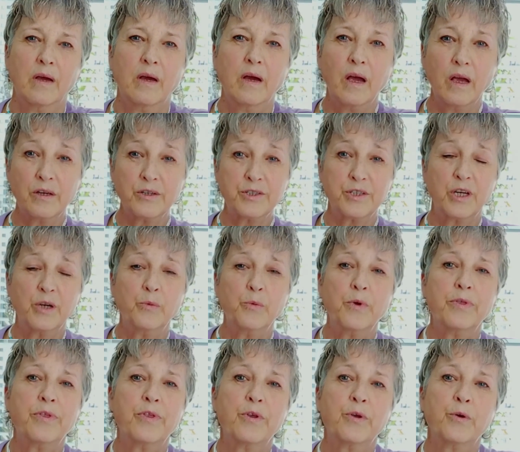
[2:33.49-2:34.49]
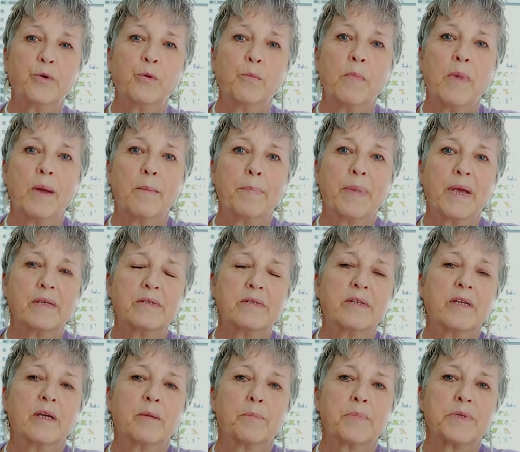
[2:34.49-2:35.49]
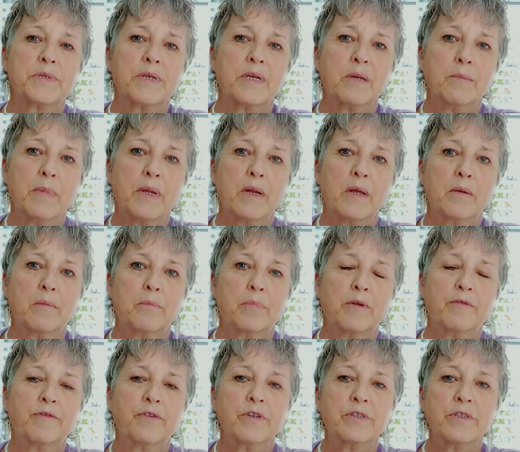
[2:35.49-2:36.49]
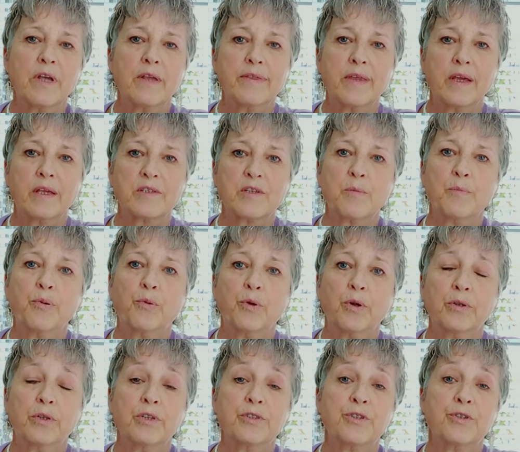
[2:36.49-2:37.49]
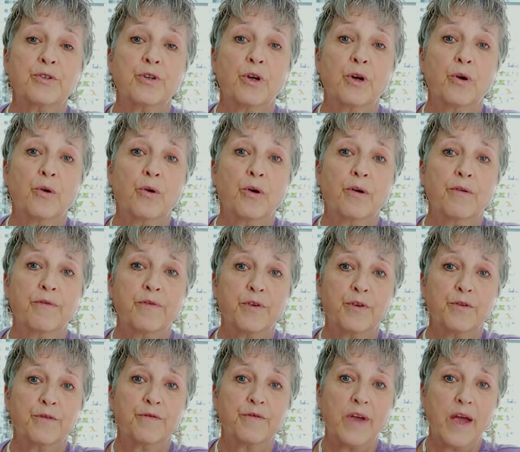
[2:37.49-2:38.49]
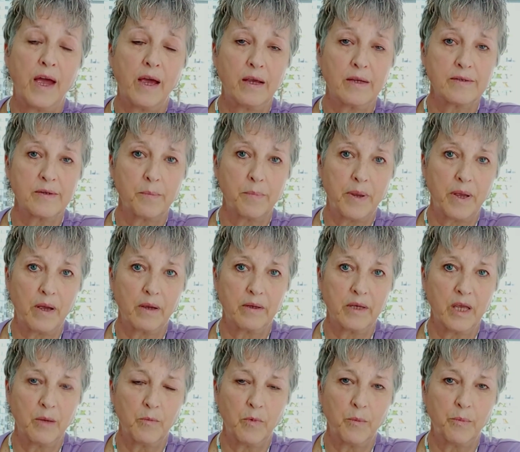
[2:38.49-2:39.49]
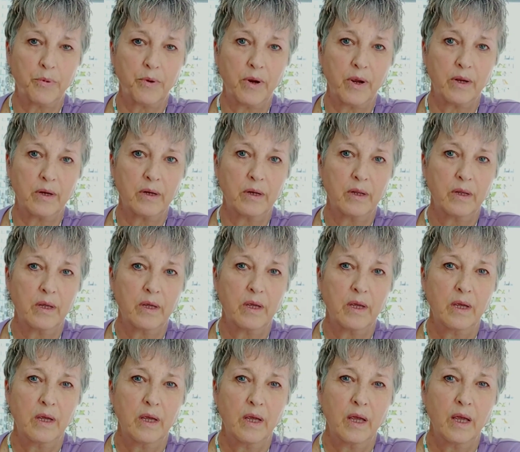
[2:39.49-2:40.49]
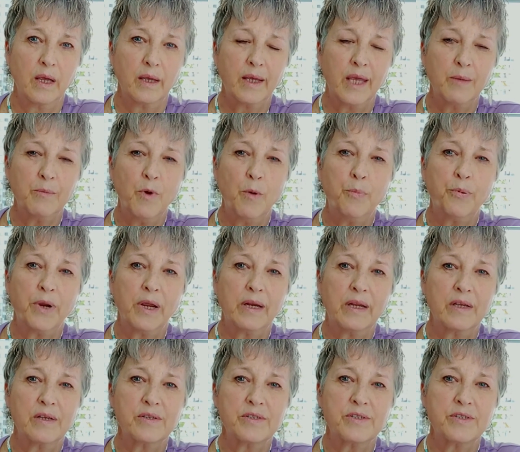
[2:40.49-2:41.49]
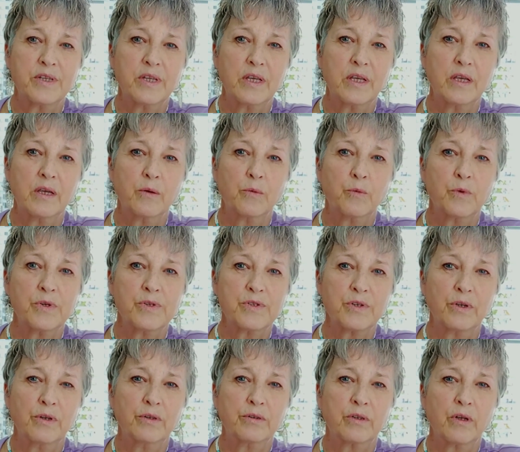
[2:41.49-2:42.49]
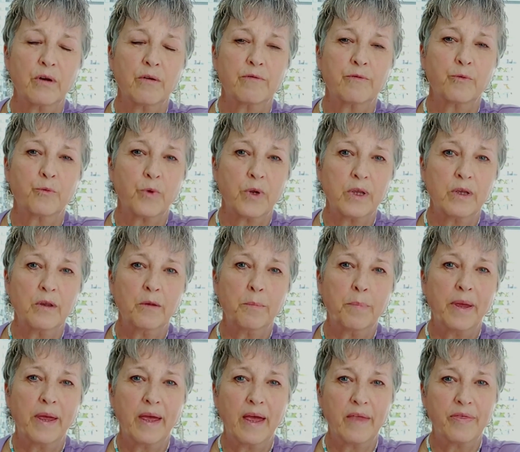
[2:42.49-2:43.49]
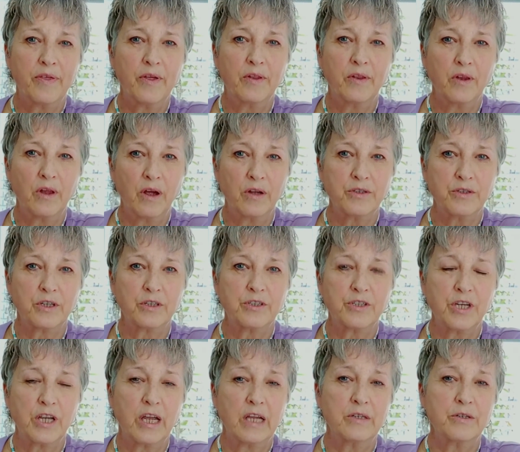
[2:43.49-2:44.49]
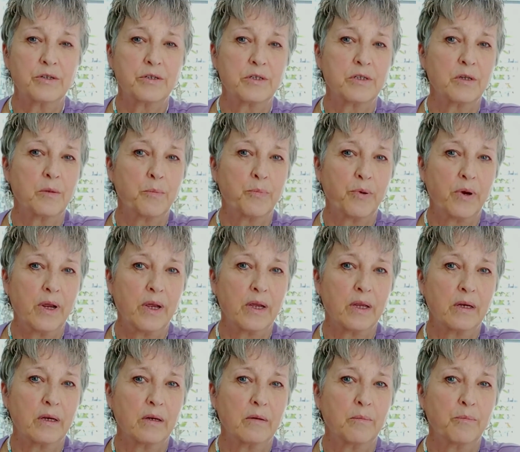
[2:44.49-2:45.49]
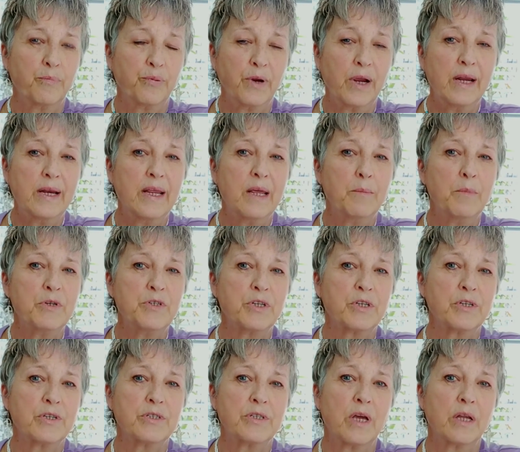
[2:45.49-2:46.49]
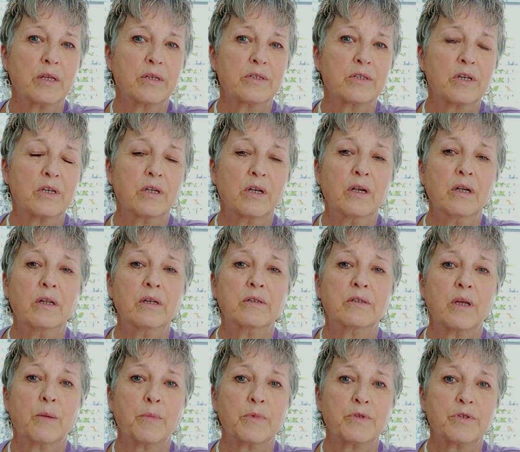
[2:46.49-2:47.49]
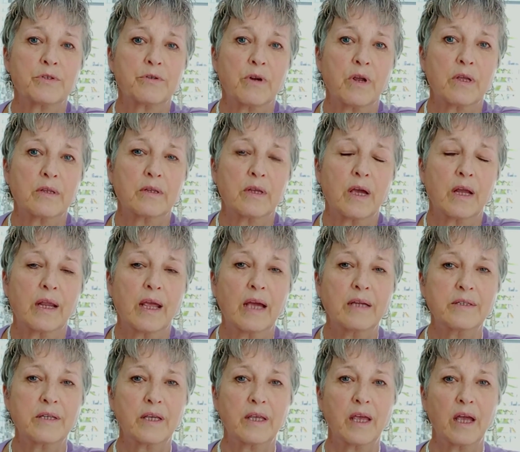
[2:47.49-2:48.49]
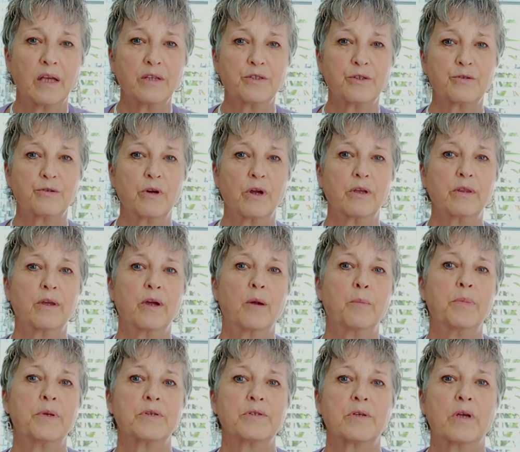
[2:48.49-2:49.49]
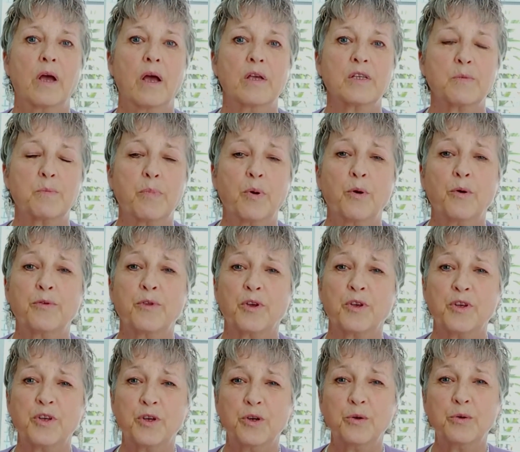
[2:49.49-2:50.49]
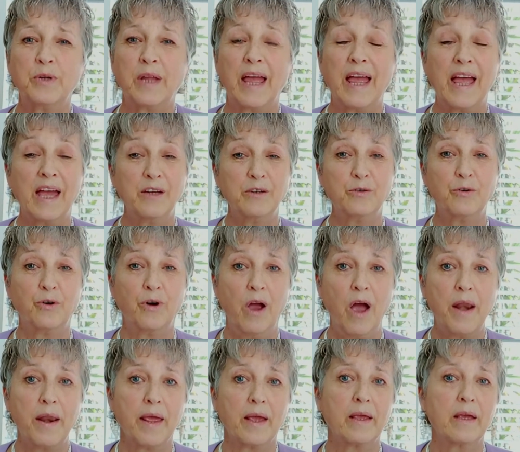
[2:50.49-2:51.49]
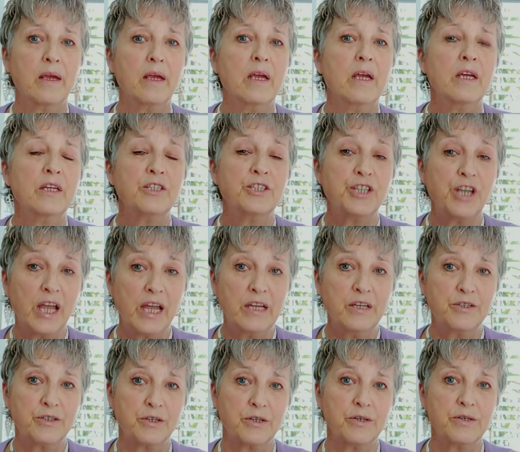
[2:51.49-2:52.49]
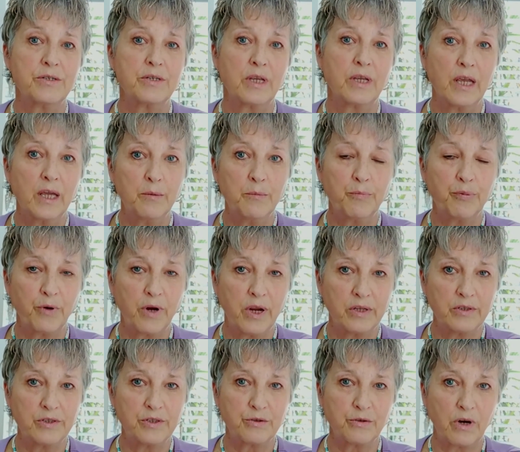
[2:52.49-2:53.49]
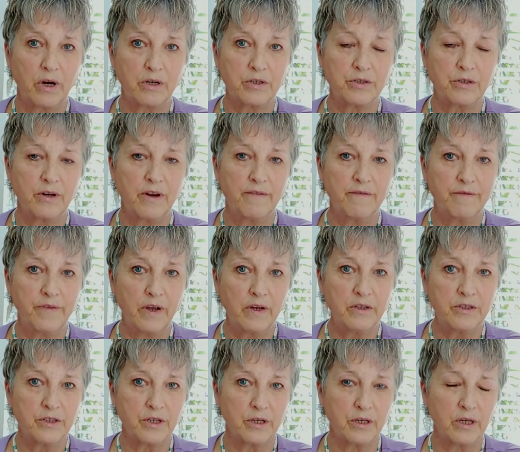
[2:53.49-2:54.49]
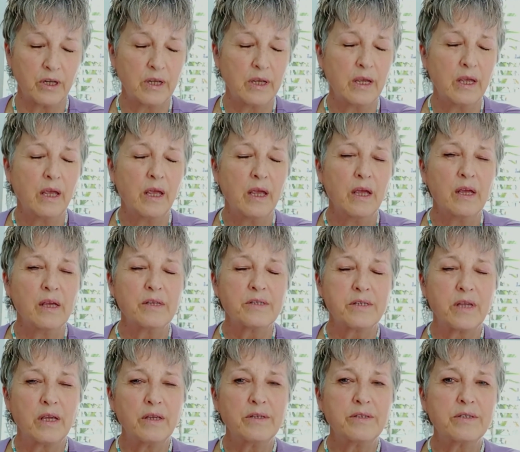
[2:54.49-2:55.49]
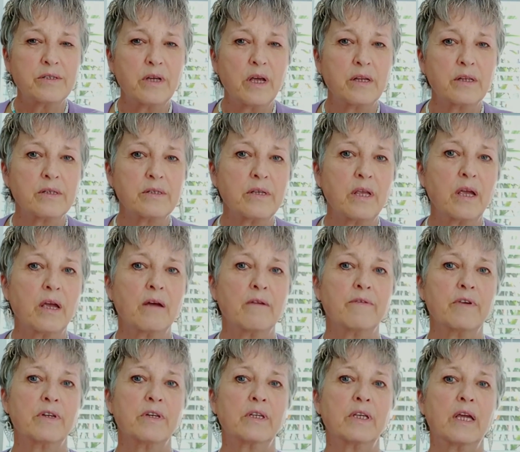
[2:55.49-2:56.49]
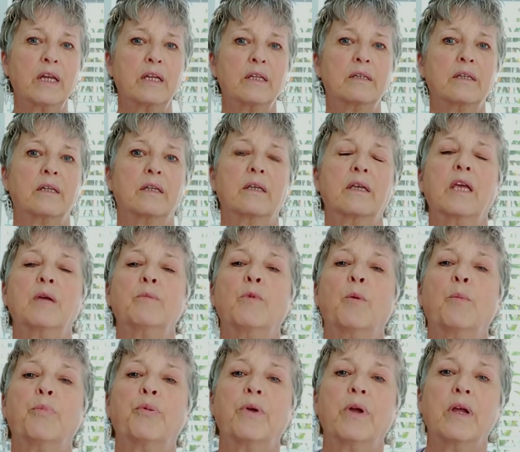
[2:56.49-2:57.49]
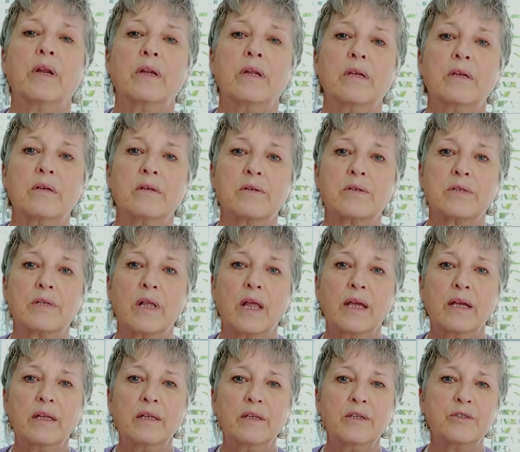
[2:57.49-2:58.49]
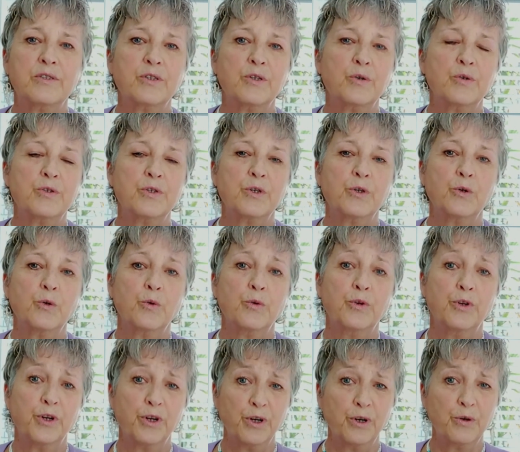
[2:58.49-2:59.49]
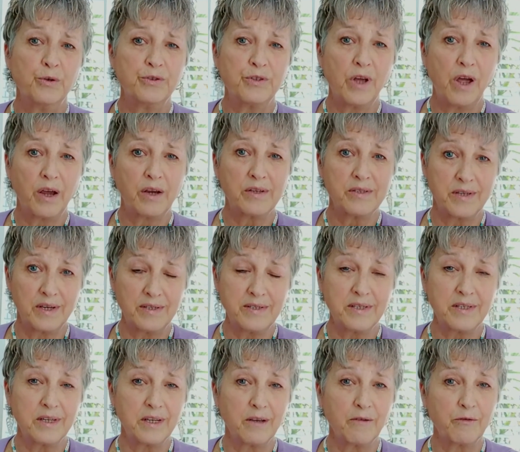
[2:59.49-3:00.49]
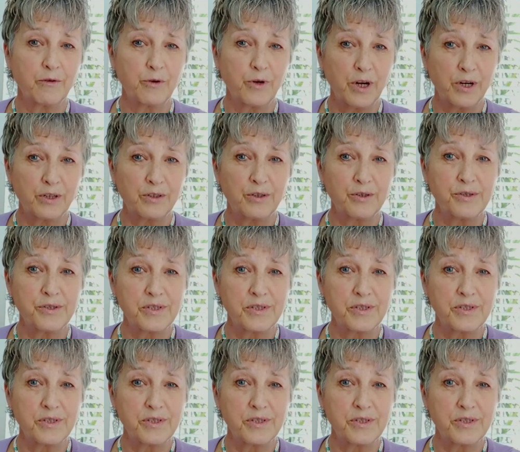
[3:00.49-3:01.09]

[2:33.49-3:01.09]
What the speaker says: I'll share with you my best tips in a minute, but first I think it's important that you know a few facts about Chemo Brain. Chemo Brain is the result of real pathologic changes in the brain. Brain imaging studies clearly demonstrate that anti-cancer drug therapies cause both acute and chronic changes in brain structure and function. Cell studies have indicated that Chemo Brain is likely due to neurotoxicity of critical